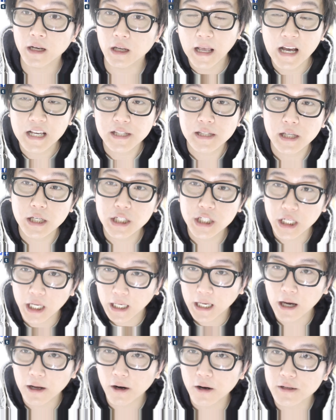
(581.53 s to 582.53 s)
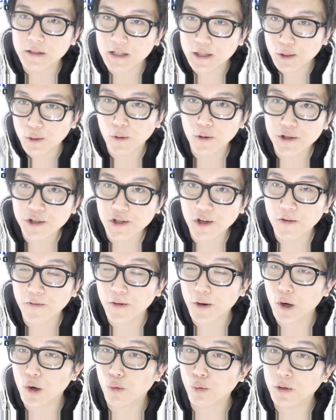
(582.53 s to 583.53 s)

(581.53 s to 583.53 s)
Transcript: Lastly, check out our Discord server.